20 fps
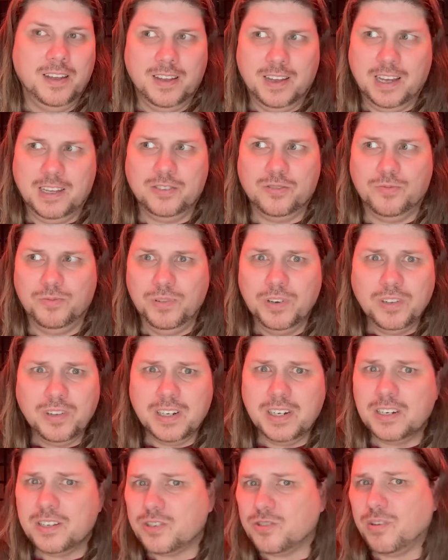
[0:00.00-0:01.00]
has really
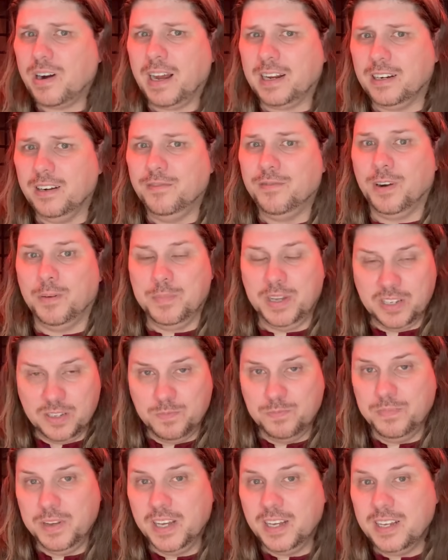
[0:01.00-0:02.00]
distracted from his
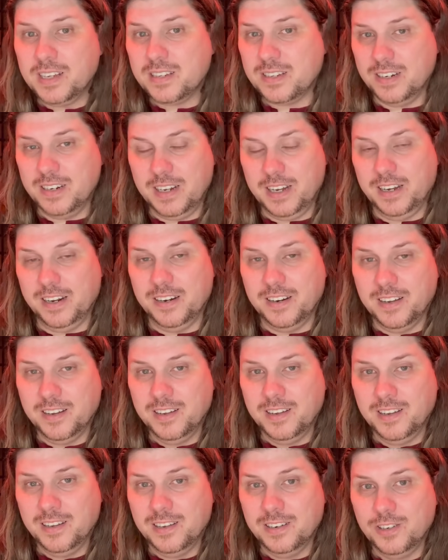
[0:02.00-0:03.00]
biggest need,
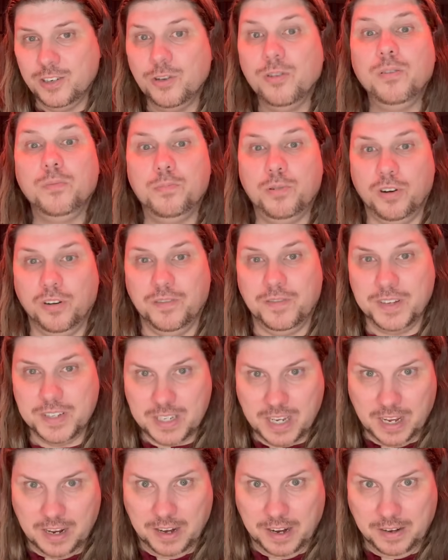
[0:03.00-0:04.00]
to improve his
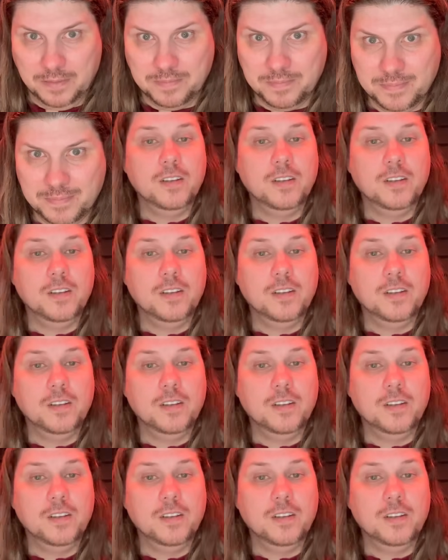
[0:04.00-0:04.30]
hitting.